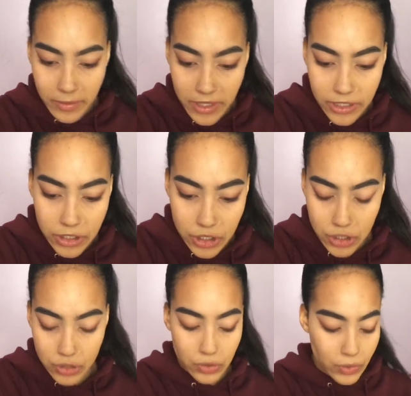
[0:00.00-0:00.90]
what i'm gonna
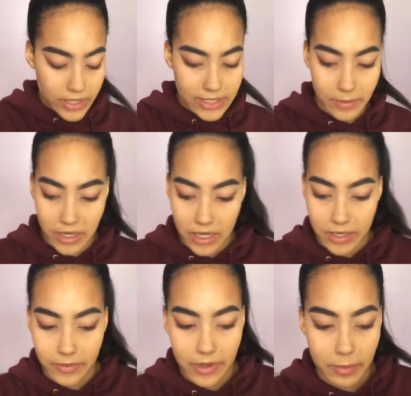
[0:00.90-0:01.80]
do is i'm
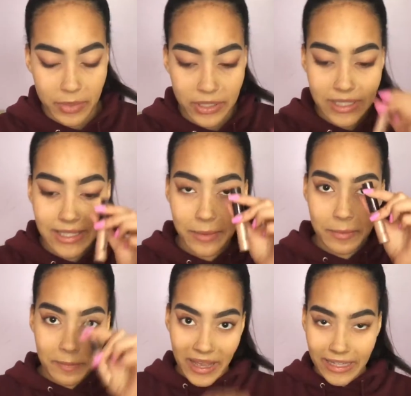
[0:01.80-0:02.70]
gonna put
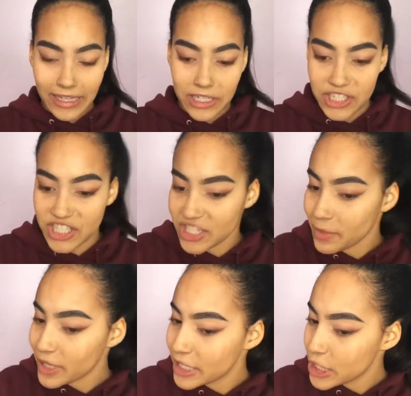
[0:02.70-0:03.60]
some becca
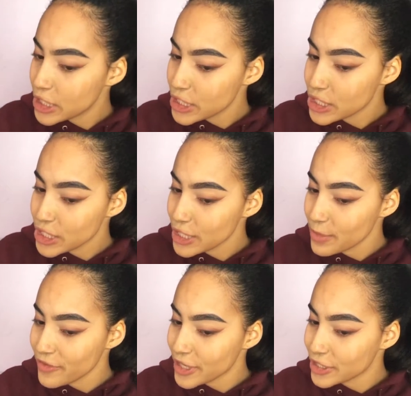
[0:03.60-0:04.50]
shimmering
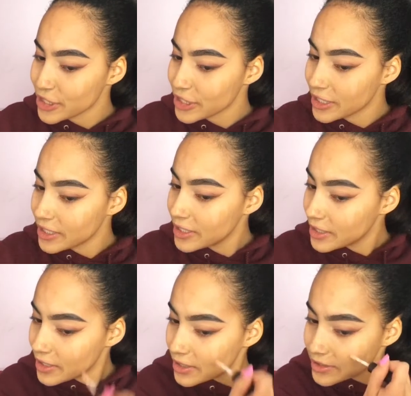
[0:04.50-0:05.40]
skin perfector
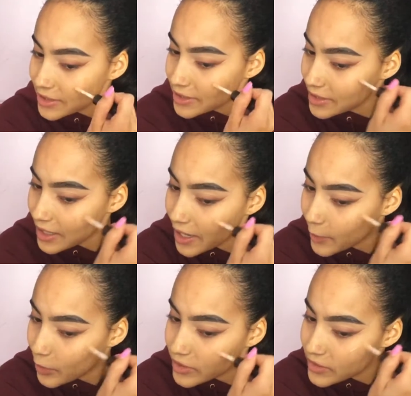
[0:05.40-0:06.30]
just in the
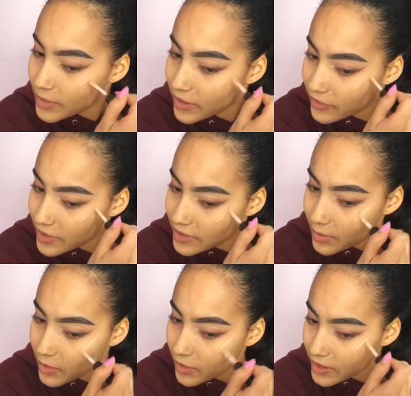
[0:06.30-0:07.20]
high points of my face.
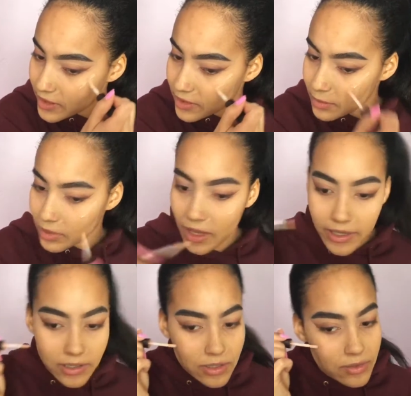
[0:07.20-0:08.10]
I'm already going to apply
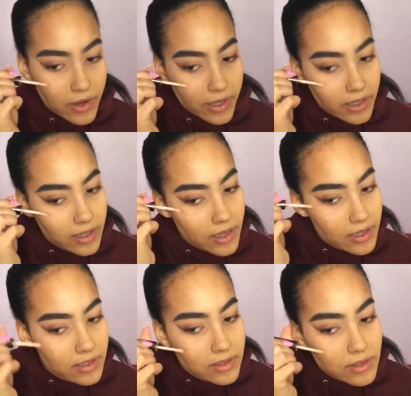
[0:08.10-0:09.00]
it just so I can
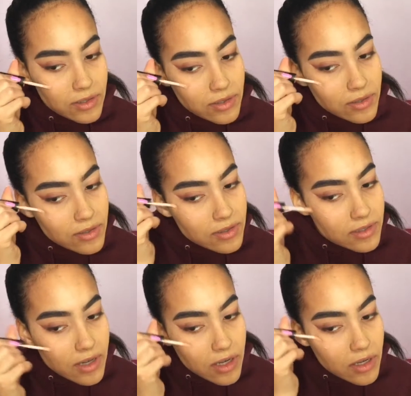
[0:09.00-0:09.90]
get a
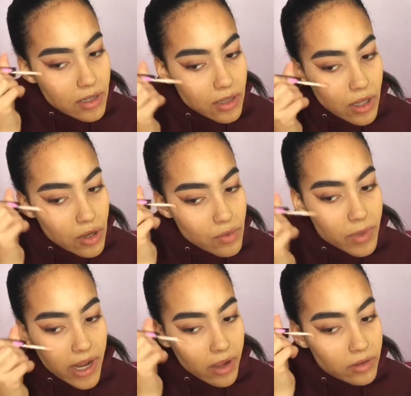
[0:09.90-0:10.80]
certain glow.
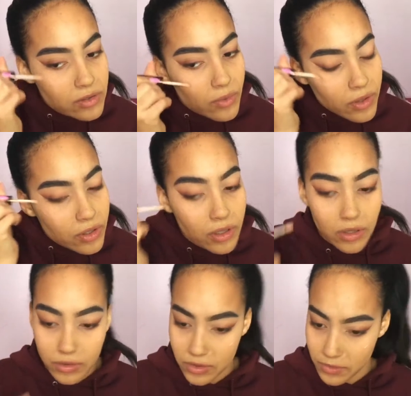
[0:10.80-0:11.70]
But I also want the
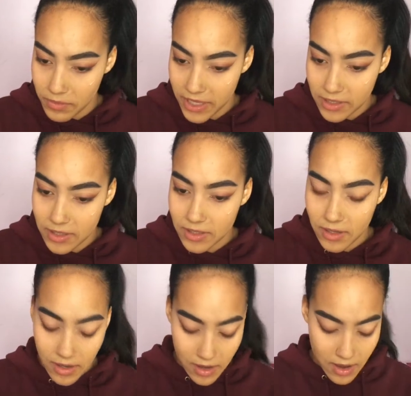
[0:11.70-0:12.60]
glow to
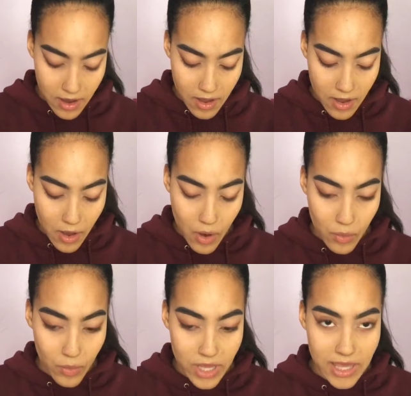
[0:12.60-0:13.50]
mix
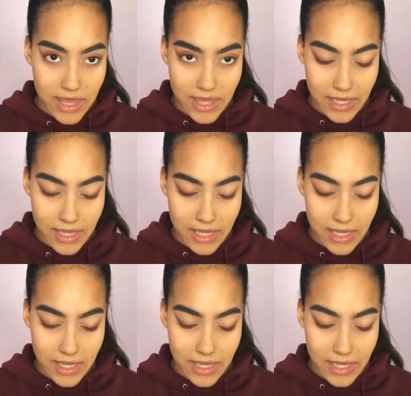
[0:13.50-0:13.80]
with